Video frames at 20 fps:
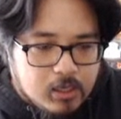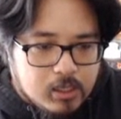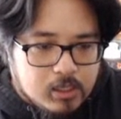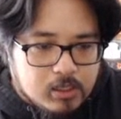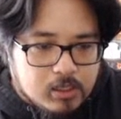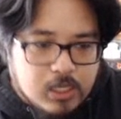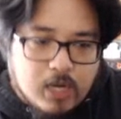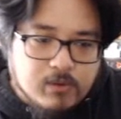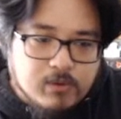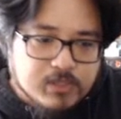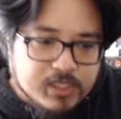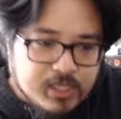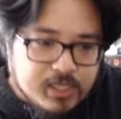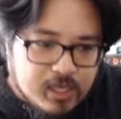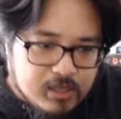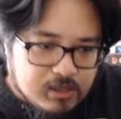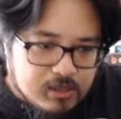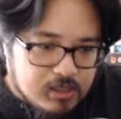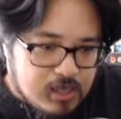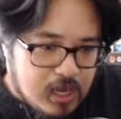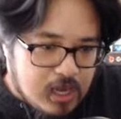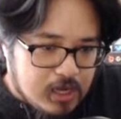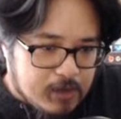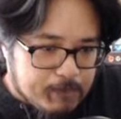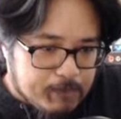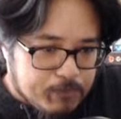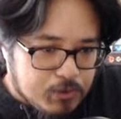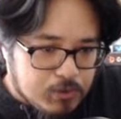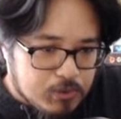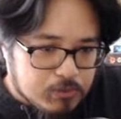Now and again the cannon
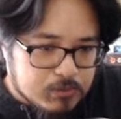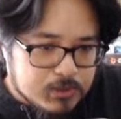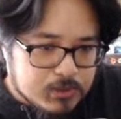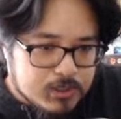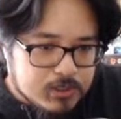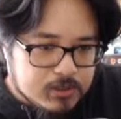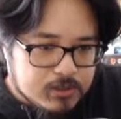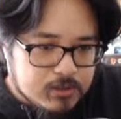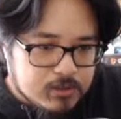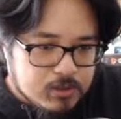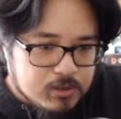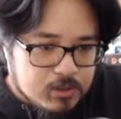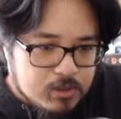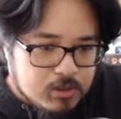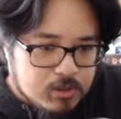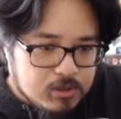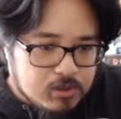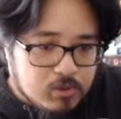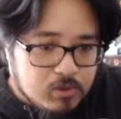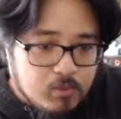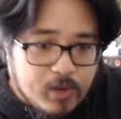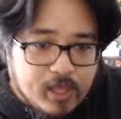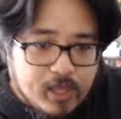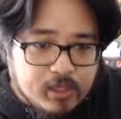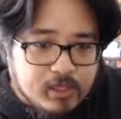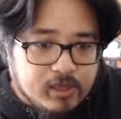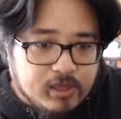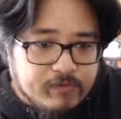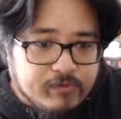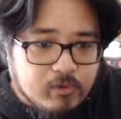boomed. The
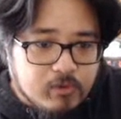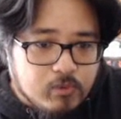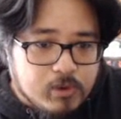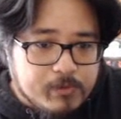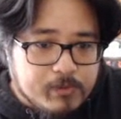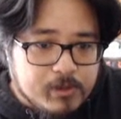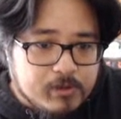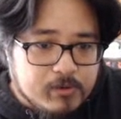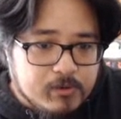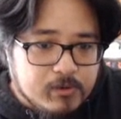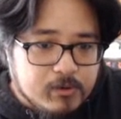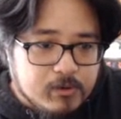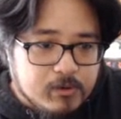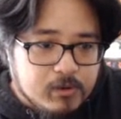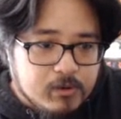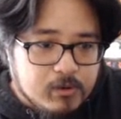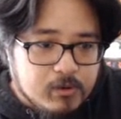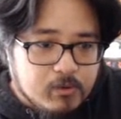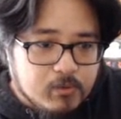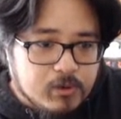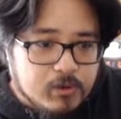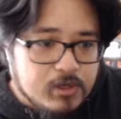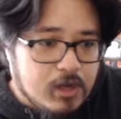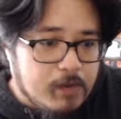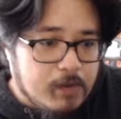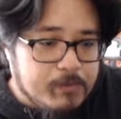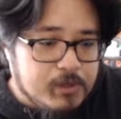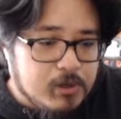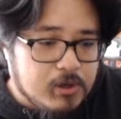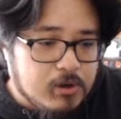wailing of the women would
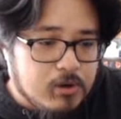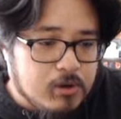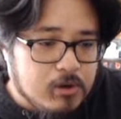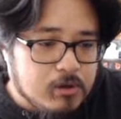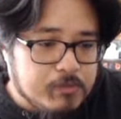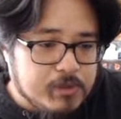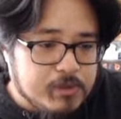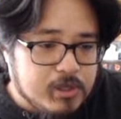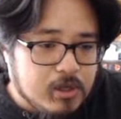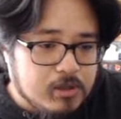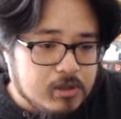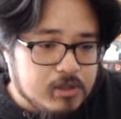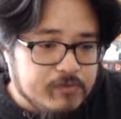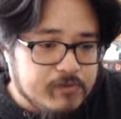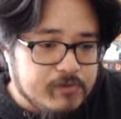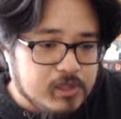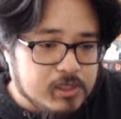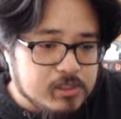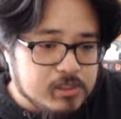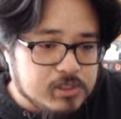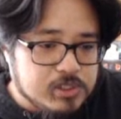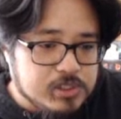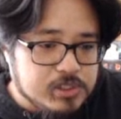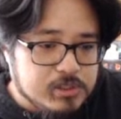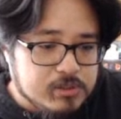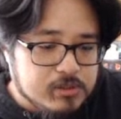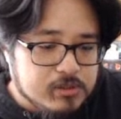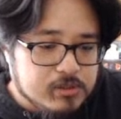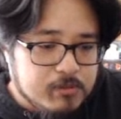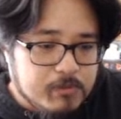not be heard beyond the village,
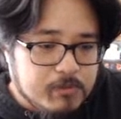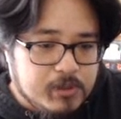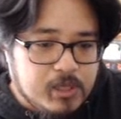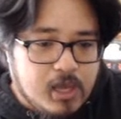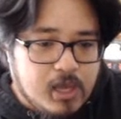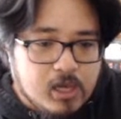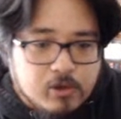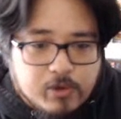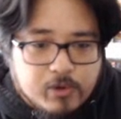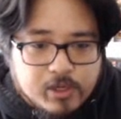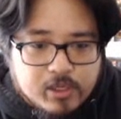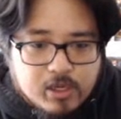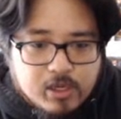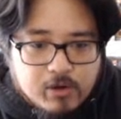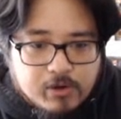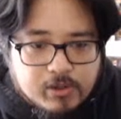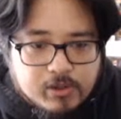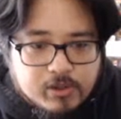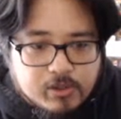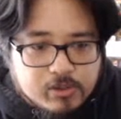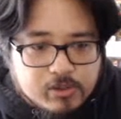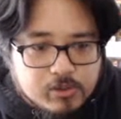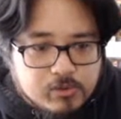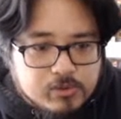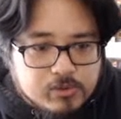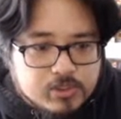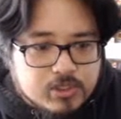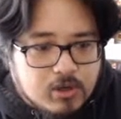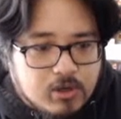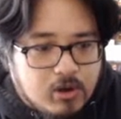but the Ekwe carried the
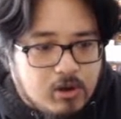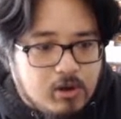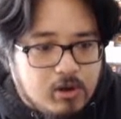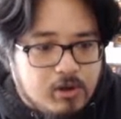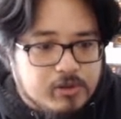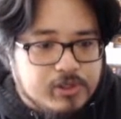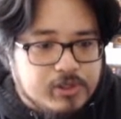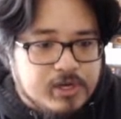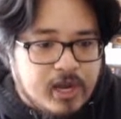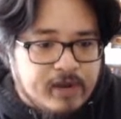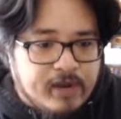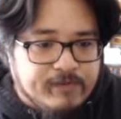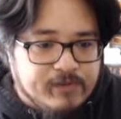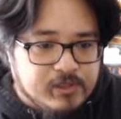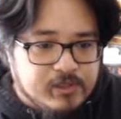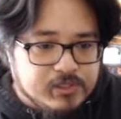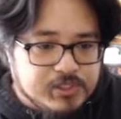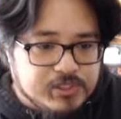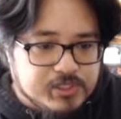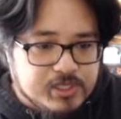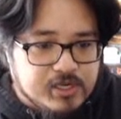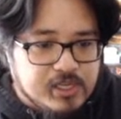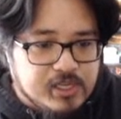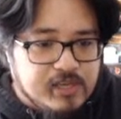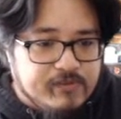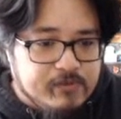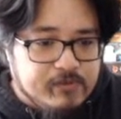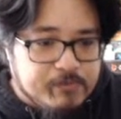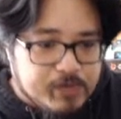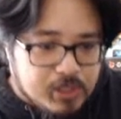news to all the 9 villages and
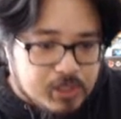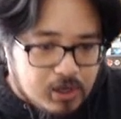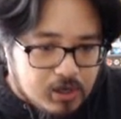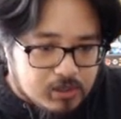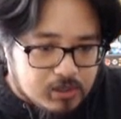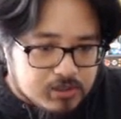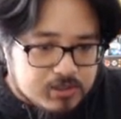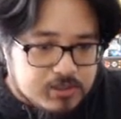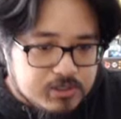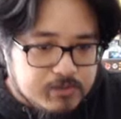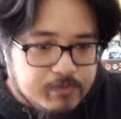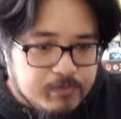even beyond.